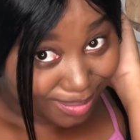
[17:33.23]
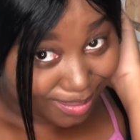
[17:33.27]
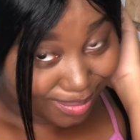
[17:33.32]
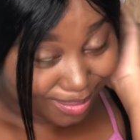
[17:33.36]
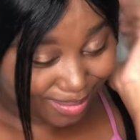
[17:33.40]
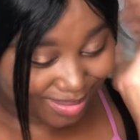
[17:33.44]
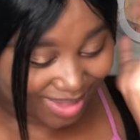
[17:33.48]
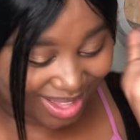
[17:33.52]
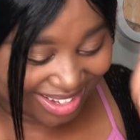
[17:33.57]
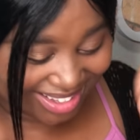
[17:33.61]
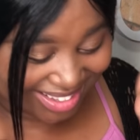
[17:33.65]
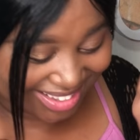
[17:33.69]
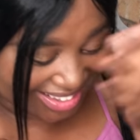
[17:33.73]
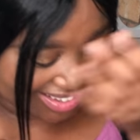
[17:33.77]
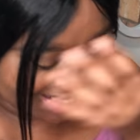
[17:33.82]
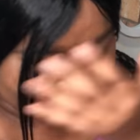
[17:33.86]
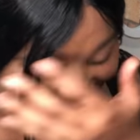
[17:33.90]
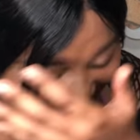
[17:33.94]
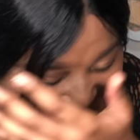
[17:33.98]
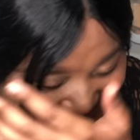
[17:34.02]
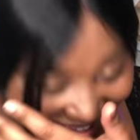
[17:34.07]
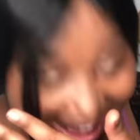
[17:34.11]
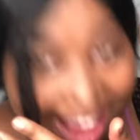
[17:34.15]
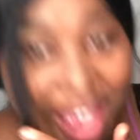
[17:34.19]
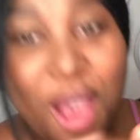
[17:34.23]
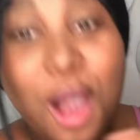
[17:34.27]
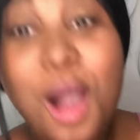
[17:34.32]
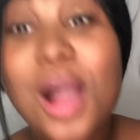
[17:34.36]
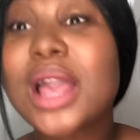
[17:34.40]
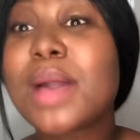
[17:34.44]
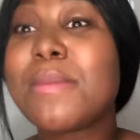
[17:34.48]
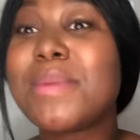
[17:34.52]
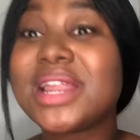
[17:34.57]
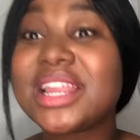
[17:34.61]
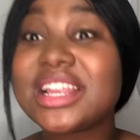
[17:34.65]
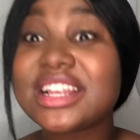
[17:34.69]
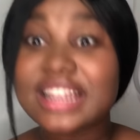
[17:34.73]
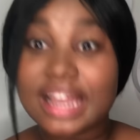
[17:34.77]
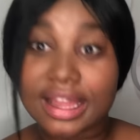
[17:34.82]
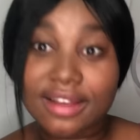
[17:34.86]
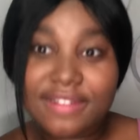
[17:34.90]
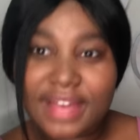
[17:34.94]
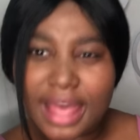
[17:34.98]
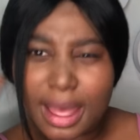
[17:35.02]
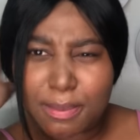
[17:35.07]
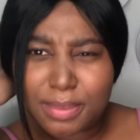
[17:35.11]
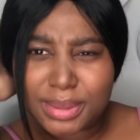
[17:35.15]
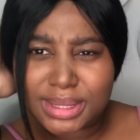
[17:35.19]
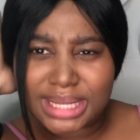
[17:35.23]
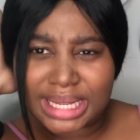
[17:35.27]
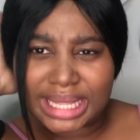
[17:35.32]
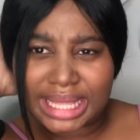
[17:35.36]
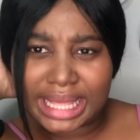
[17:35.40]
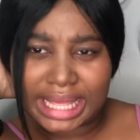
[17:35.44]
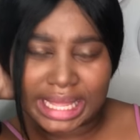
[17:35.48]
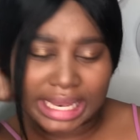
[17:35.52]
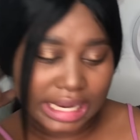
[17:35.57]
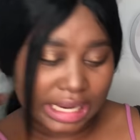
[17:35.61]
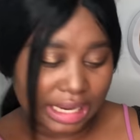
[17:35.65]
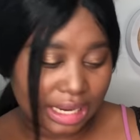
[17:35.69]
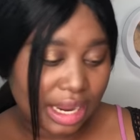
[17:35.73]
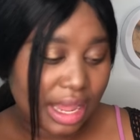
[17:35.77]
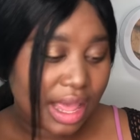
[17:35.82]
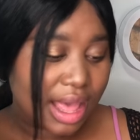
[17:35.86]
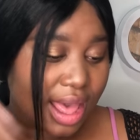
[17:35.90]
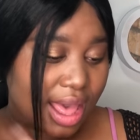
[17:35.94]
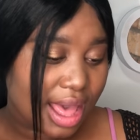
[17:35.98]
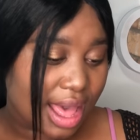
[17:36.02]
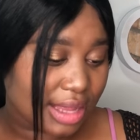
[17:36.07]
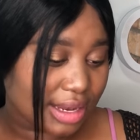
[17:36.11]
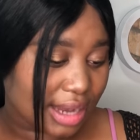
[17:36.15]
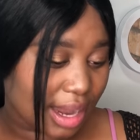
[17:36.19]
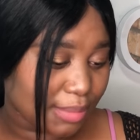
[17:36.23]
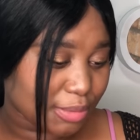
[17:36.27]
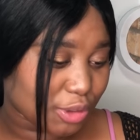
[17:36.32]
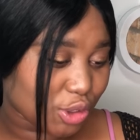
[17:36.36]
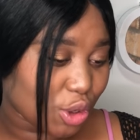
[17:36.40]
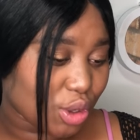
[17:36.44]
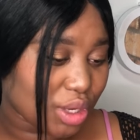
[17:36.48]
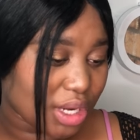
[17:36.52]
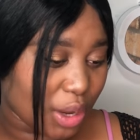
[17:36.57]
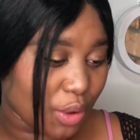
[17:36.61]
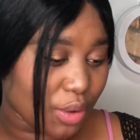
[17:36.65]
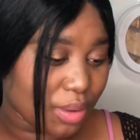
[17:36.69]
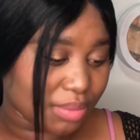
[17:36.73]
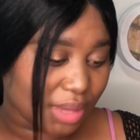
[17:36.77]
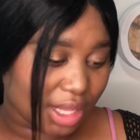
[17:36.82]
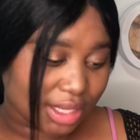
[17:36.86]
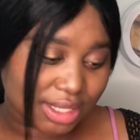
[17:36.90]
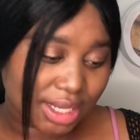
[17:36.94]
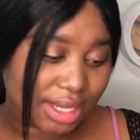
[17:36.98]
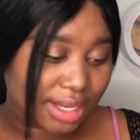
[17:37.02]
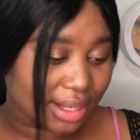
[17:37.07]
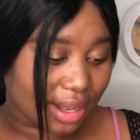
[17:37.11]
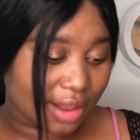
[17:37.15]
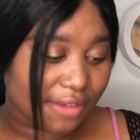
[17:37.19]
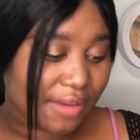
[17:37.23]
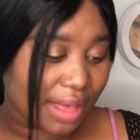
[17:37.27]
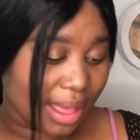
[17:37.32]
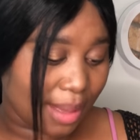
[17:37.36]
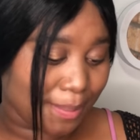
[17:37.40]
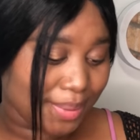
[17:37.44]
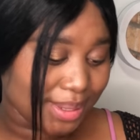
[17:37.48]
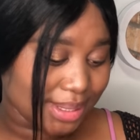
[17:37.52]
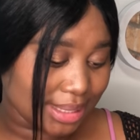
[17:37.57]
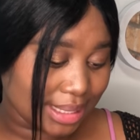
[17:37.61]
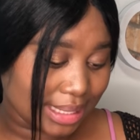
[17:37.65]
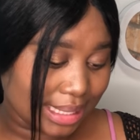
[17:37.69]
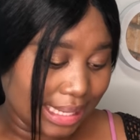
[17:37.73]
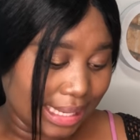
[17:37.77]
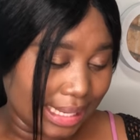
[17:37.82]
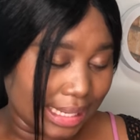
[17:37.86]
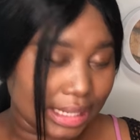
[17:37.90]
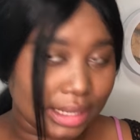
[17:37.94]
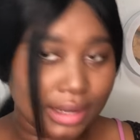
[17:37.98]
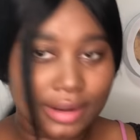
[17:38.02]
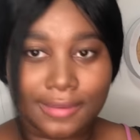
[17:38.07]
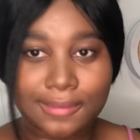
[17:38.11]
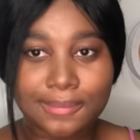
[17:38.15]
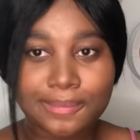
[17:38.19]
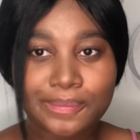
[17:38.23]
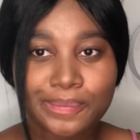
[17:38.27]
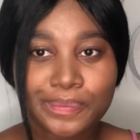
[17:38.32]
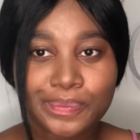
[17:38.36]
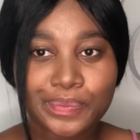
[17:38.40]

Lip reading: Okay, but it never happened again. And I'm sure now I'm gonna say it never happened again.